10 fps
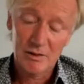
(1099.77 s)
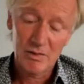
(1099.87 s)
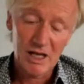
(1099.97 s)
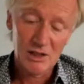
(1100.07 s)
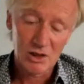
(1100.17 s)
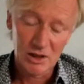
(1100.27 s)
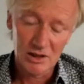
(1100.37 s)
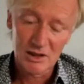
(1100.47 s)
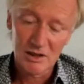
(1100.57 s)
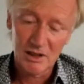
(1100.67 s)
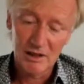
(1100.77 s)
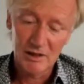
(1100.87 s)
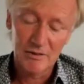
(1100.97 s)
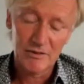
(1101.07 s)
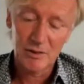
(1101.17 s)
cultures,
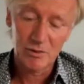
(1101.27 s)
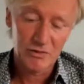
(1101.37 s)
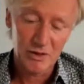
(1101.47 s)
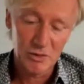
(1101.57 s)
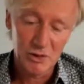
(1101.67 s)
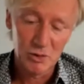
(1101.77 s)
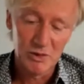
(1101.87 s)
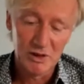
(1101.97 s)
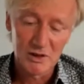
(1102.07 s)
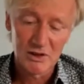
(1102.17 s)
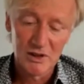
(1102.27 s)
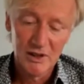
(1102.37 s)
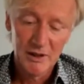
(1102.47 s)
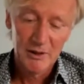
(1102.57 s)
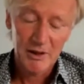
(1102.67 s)
from humans,
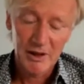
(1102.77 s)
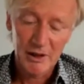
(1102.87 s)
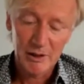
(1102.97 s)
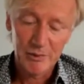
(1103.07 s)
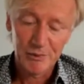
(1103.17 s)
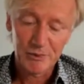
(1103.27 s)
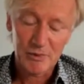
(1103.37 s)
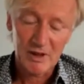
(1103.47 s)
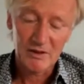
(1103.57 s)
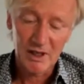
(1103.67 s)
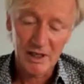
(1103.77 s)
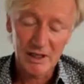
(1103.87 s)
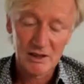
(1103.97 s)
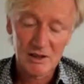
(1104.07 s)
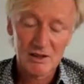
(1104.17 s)
then
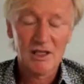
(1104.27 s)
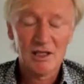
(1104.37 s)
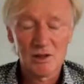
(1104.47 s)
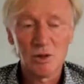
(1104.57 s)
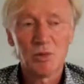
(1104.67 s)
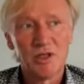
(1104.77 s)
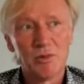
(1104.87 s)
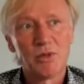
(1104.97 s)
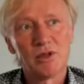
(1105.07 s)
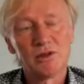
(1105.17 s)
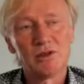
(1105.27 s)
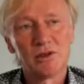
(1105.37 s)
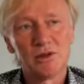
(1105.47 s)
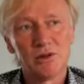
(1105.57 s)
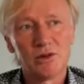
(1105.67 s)
it's super important
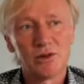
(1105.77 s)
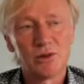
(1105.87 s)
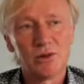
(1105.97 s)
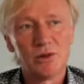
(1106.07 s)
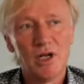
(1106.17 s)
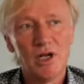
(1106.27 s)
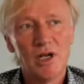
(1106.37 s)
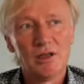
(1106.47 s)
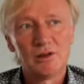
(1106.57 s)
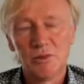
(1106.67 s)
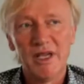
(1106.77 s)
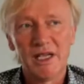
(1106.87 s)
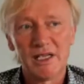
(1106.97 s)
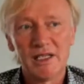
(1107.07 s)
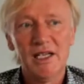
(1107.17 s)
to
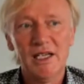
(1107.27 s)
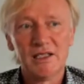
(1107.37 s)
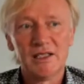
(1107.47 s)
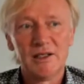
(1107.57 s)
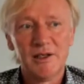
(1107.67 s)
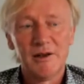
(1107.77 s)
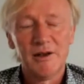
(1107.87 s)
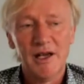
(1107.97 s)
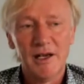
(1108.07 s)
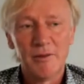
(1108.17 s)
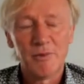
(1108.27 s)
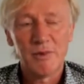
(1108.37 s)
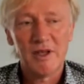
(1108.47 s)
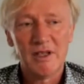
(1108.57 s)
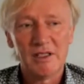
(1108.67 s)
make clear
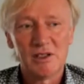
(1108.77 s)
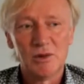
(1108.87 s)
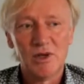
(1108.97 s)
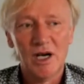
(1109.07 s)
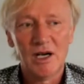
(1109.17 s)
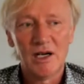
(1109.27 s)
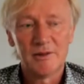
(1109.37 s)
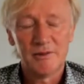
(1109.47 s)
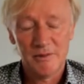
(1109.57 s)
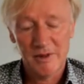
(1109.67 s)
that you are